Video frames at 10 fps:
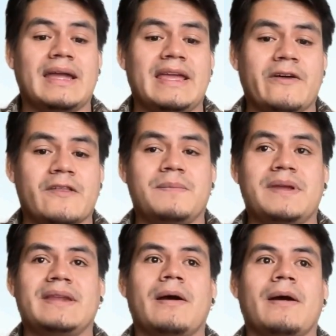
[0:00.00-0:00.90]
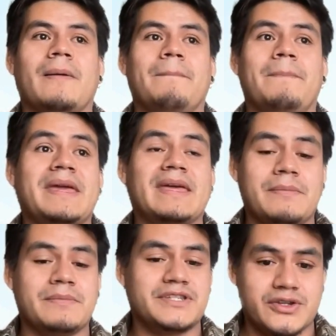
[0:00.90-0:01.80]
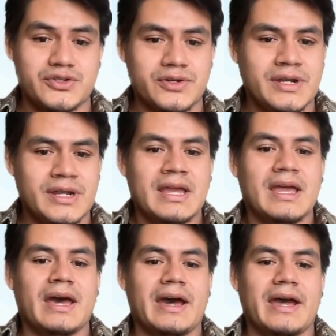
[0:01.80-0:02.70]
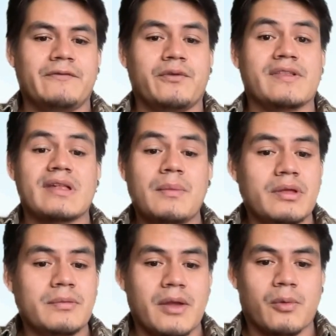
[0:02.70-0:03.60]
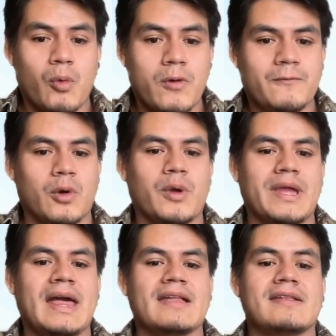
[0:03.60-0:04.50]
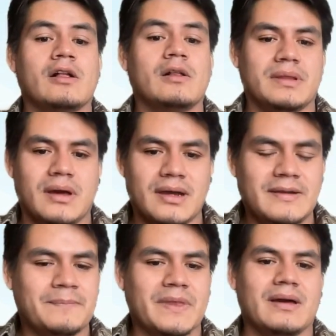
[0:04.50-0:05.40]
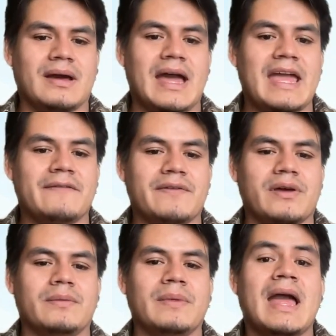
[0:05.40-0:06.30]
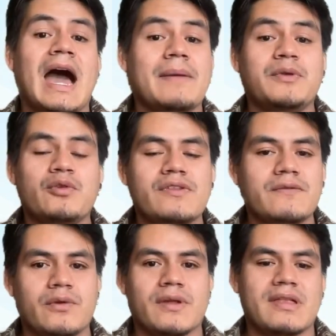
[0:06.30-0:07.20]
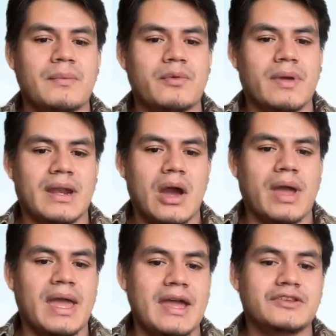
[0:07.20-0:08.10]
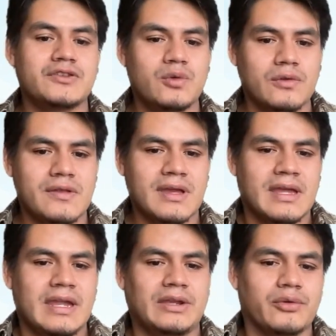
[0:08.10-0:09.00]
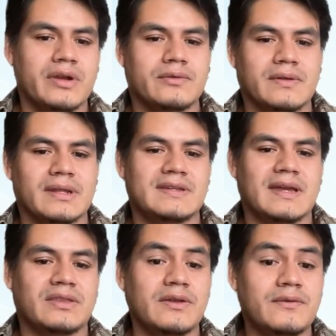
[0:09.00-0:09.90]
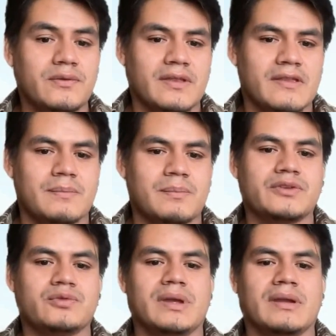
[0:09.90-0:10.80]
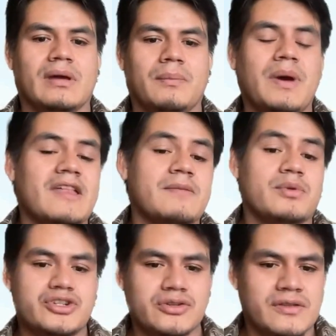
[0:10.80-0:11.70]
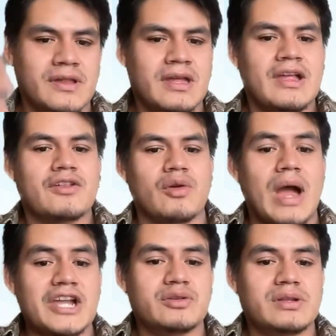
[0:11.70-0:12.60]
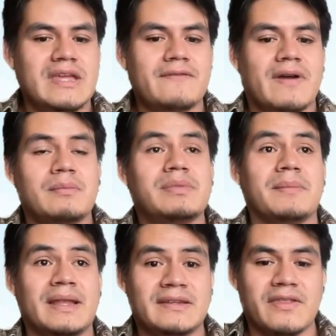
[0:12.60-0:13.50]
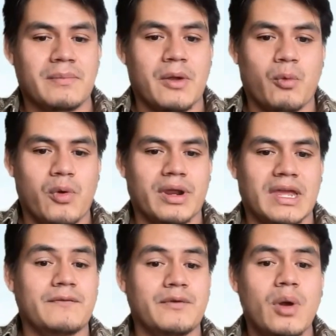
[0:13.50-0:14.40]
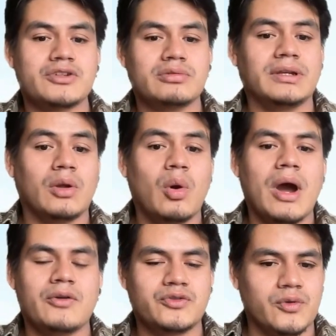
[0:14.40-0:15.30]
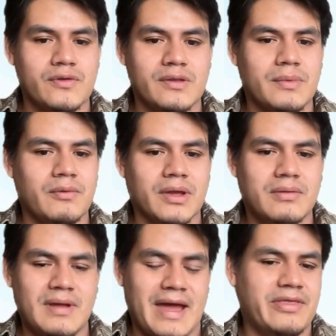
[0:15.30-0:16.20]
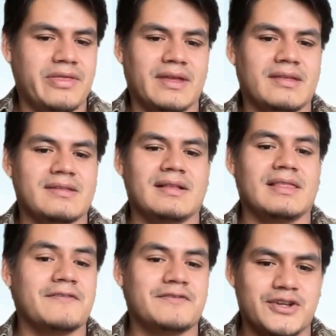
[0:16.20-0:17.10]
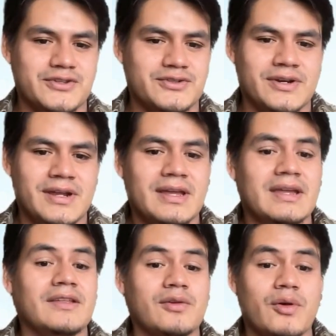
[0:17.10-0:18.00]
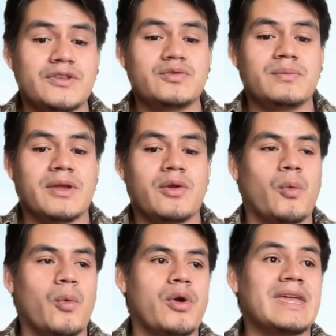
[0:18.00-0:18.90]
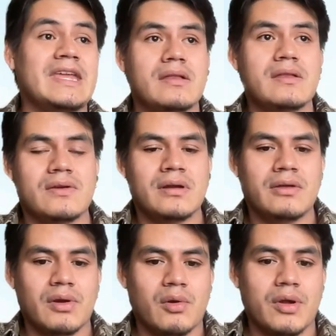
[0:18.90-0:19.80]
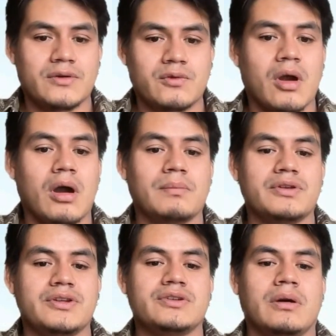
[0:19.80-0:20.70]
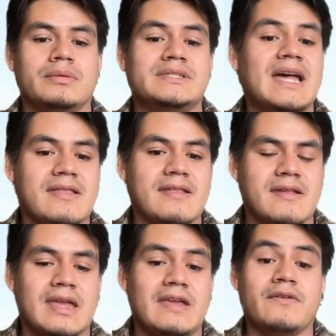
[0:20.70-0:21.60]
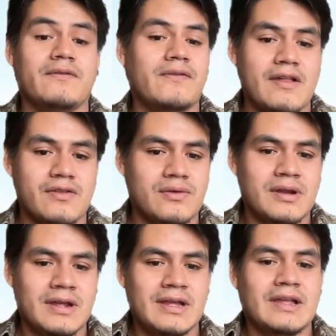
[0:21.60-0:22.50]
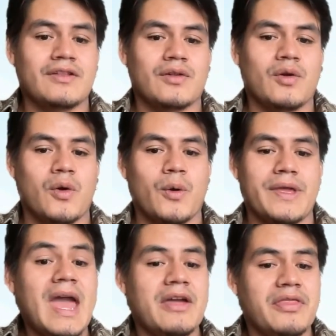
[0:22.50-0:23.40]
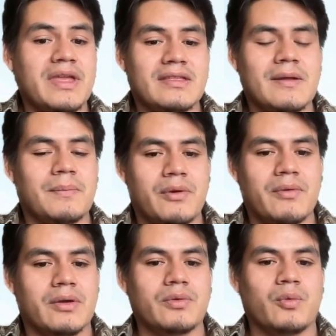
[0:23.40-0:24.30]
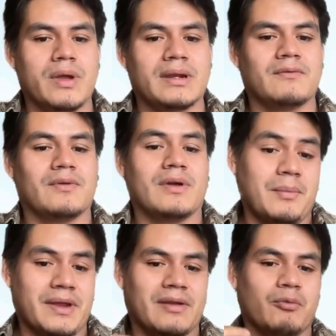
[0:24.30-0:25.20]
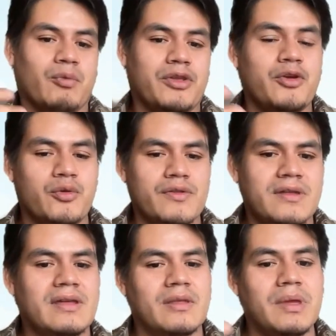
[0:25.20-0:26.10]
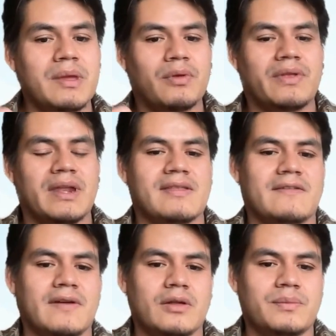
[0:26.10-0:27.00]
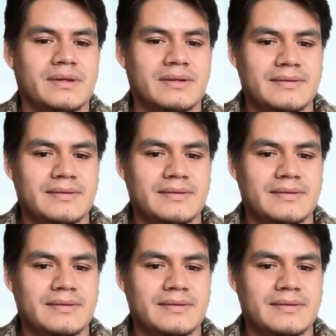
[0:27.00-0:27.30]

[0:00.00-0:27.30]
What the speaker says: It has been a big game changer. For example, in my workflow, it has helped a lot. I am using, for example, right now AI tools in order to detect difference between past versions. So actually, if I implement it in my work, if you actually know how to use it very good, I think it's a life changer. It's going to make your work easier. You're going to accomplish tasks even faster. So yeah, I think it's a very good win. I mean, when you use it and the people that is developing.